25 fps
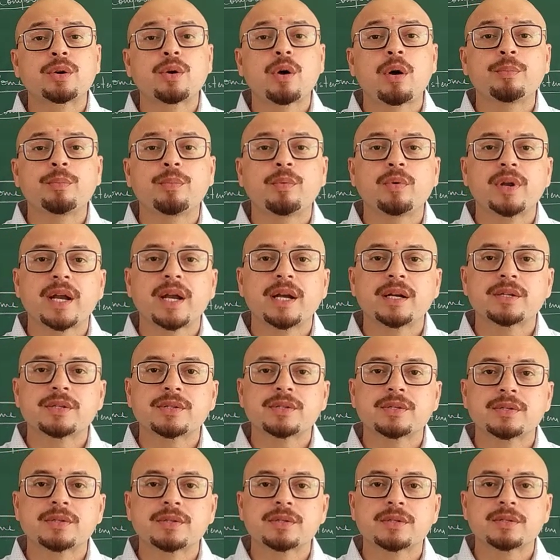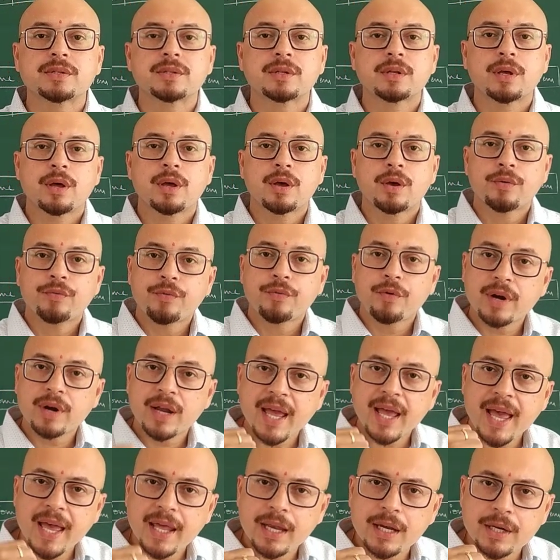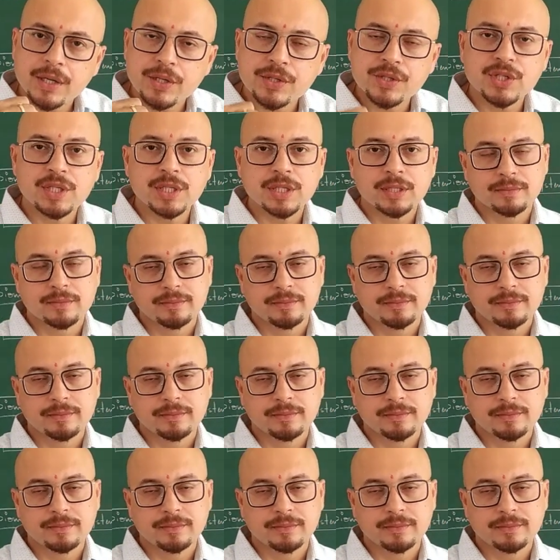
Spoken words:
components for energy.